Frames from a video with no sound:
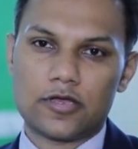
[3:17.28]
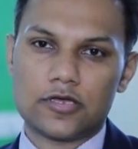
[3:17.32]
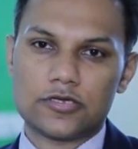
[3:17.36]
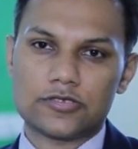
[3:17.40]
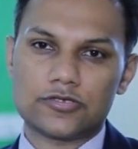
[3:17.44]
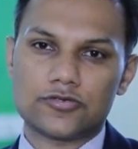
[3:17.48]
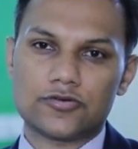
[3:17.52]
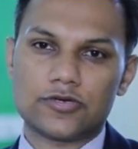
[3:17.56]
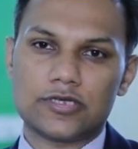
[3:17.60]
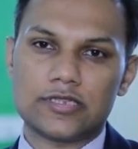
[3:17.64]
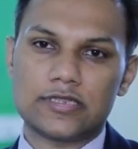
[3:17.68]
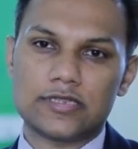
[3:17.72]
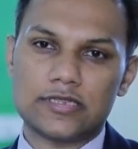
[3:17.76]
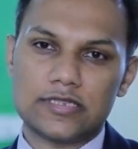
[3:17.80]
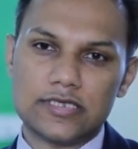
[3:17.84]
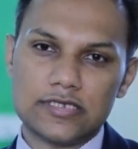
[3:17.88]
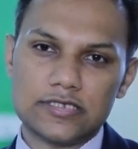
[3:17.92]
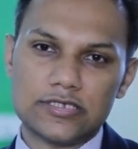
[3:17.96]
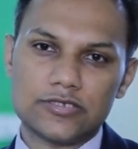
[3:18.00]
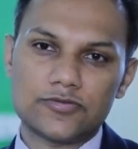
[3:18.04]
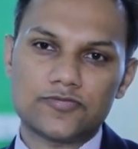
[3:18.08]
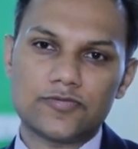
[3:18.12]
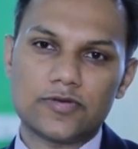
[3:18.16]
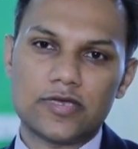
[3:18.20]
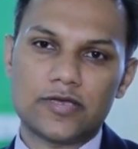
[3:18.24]
so in
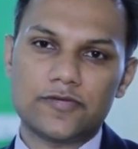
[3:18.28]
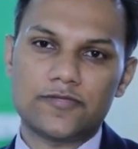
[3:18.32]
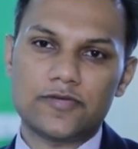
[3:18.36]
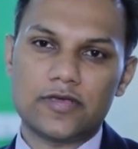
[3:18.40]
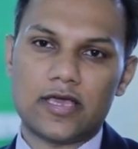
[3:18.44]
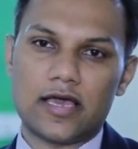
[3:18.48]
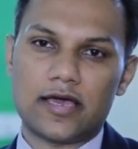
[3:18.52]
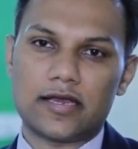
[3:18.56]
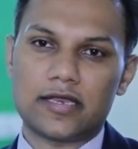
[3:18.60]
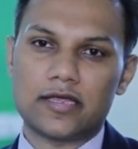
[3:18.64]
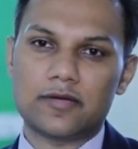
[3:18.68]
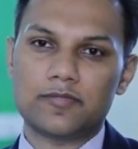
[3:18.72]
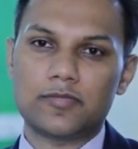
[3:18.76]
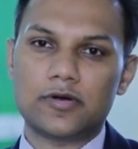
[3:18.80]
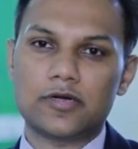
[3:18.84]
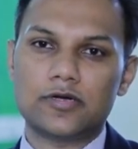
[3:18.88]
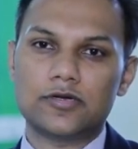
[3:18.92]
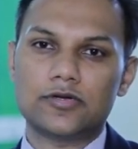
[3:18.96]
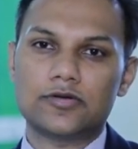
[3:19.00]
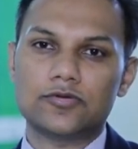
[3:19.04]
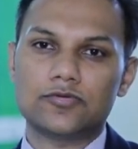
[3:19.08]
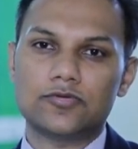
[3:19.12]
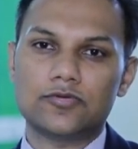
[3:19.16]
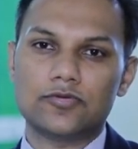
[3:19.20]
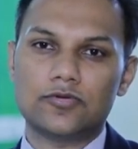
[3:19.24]
this way we are able
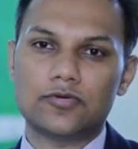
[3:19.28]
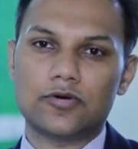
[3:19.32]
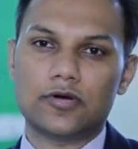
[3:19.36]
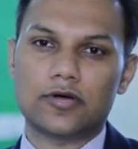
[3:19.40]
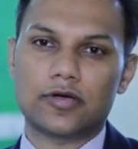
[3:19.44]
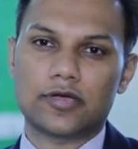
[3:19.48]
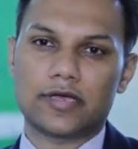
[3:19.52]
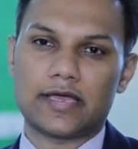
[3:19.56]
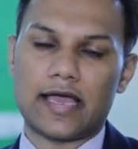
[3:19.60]
to